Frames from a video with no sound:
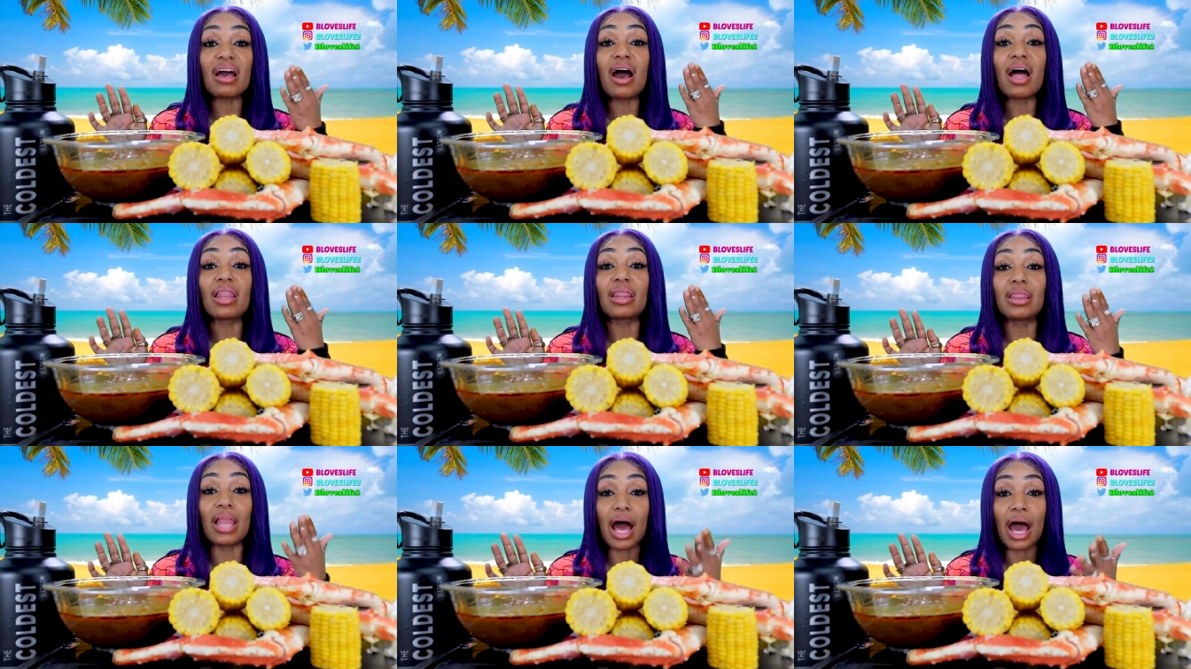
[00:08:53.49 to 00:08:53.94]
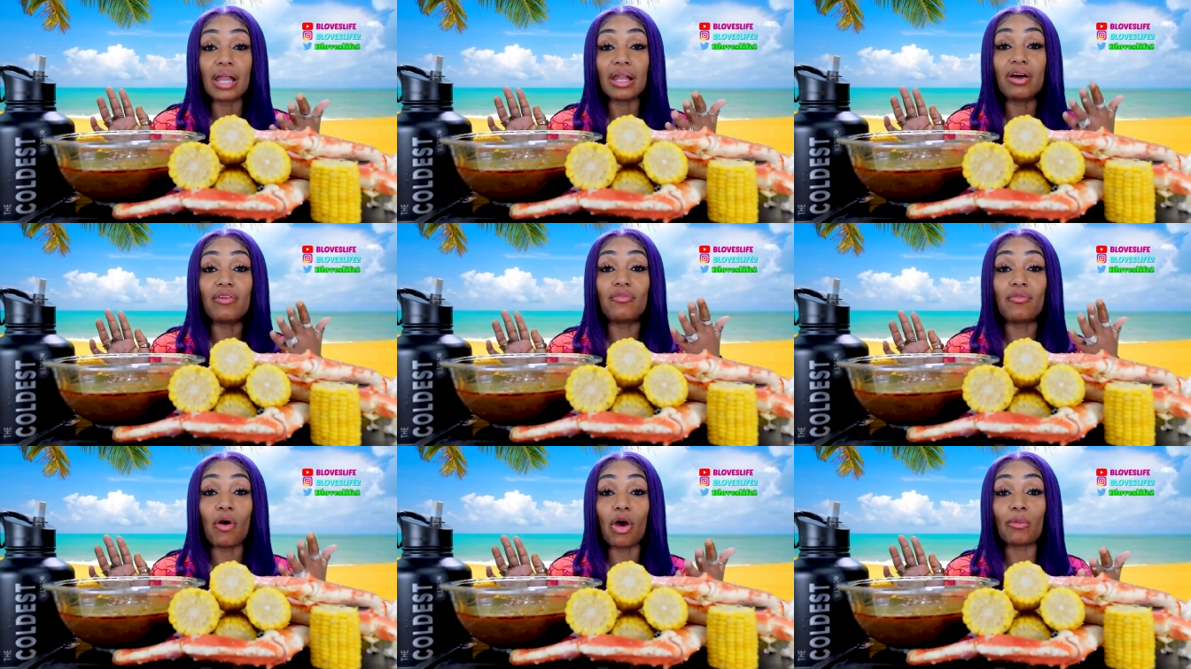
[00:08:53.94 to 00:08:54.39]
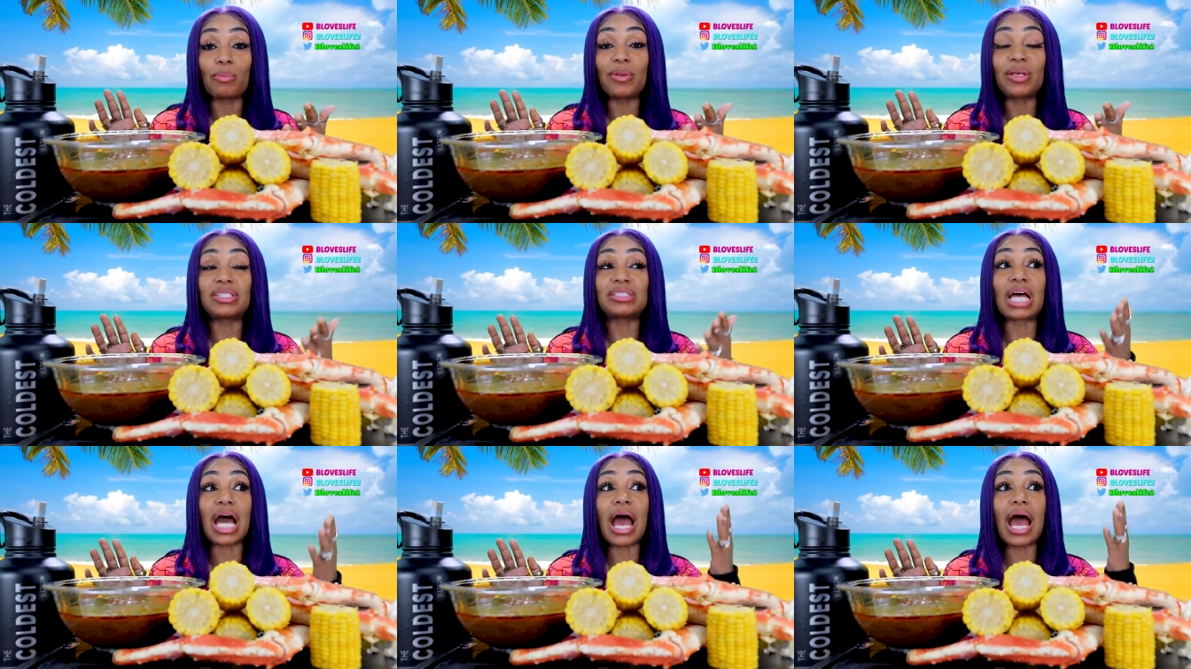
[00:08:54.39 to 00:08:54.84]
a lot of work
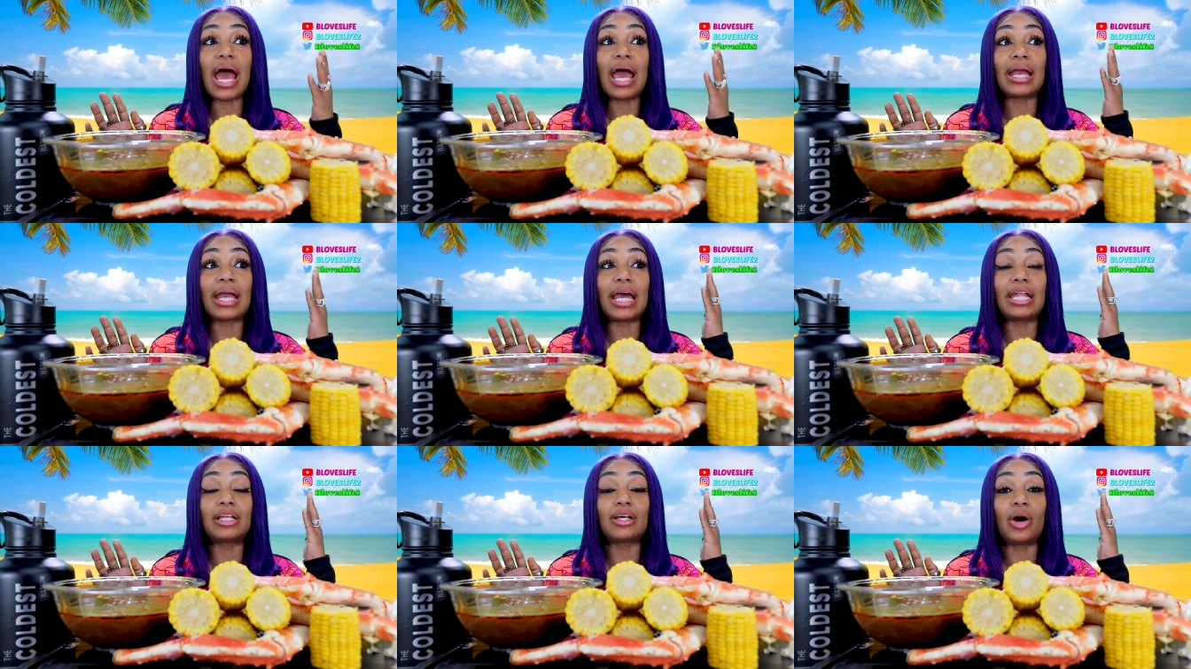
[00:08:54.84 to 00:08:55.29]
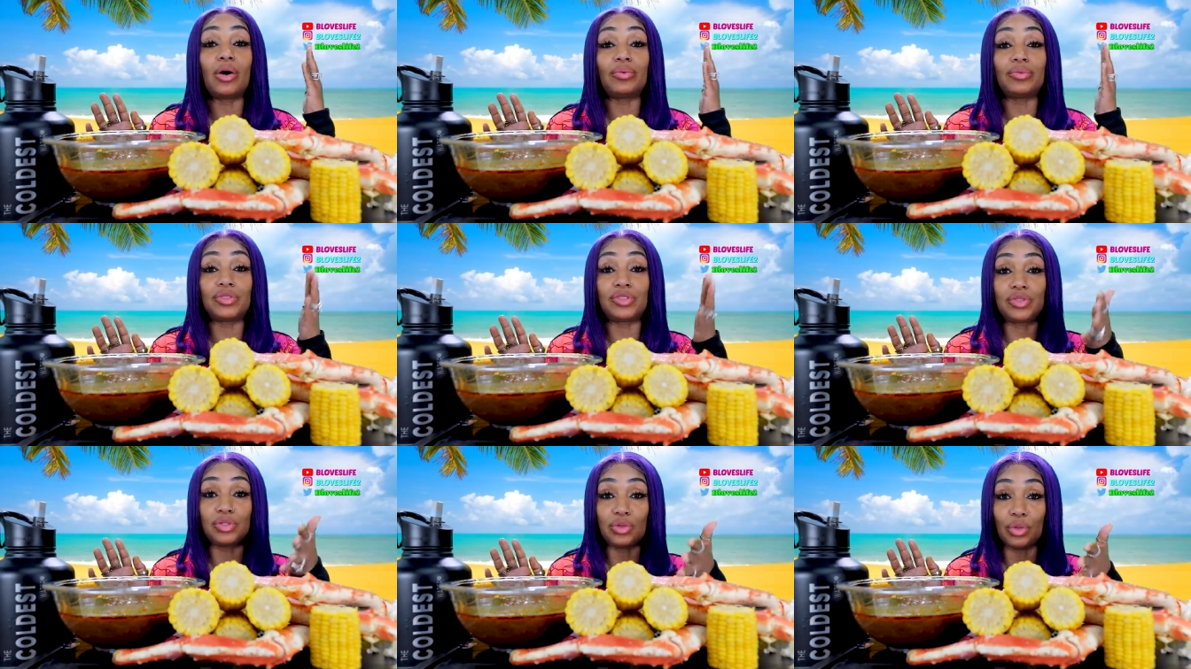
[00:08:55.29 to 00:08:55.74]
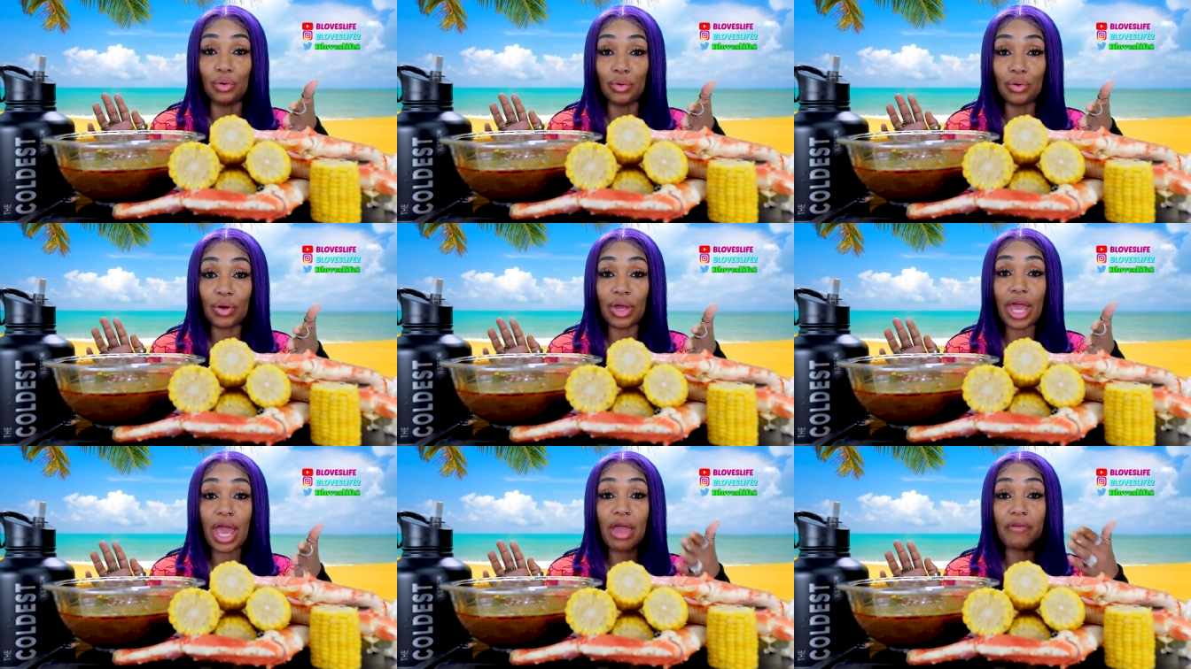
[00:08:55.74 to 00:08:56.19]
because I got to go
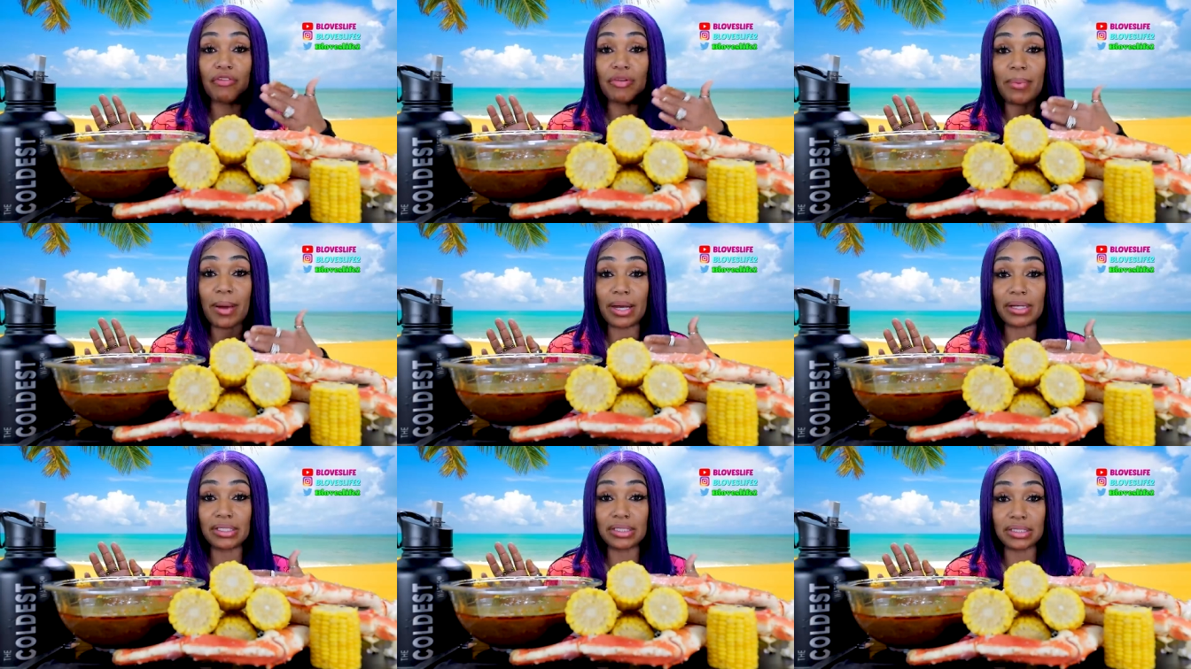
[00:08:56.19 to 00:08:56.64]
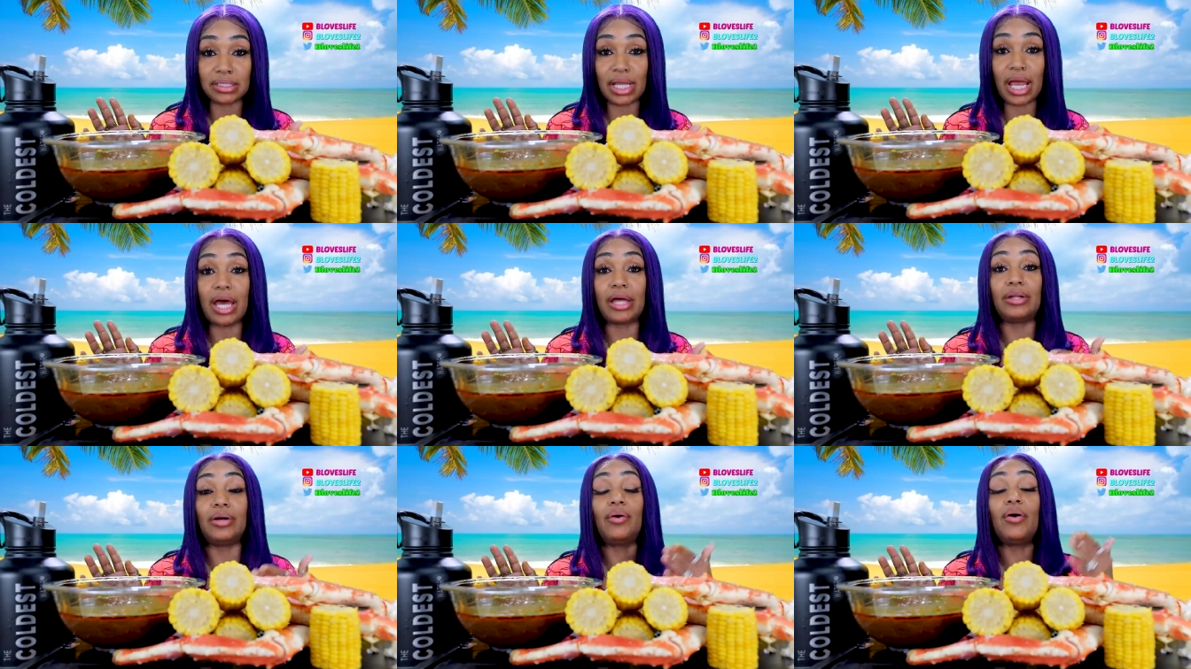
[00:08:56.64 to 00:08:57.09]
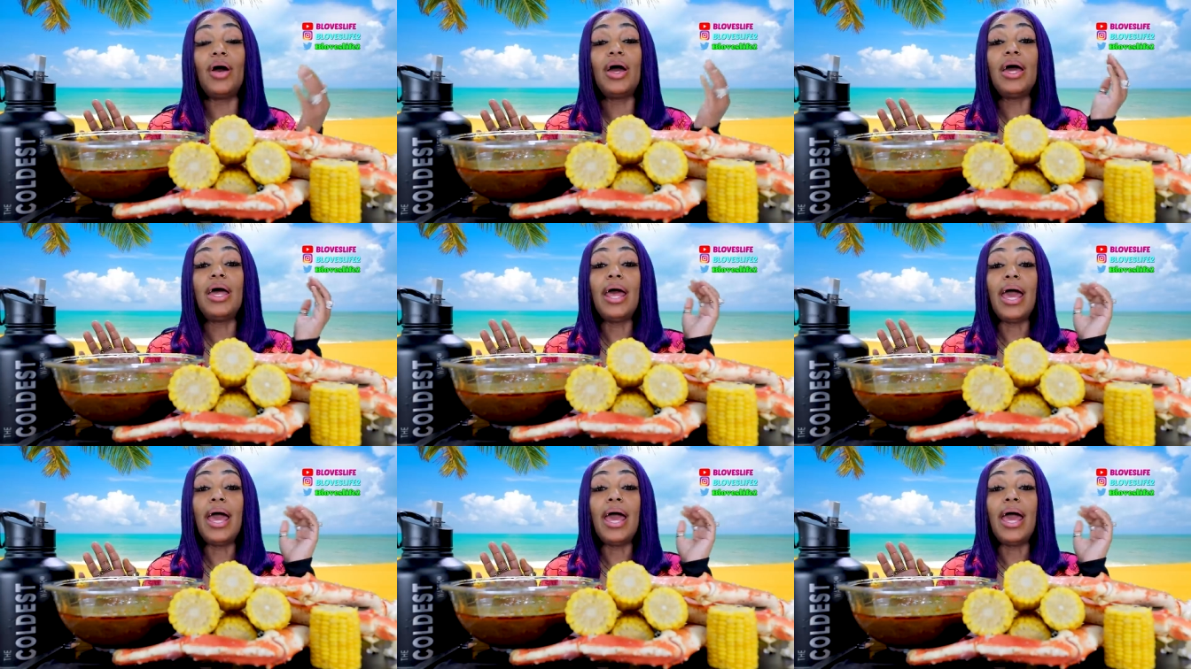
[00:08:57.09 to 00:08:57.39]
through everybody's channel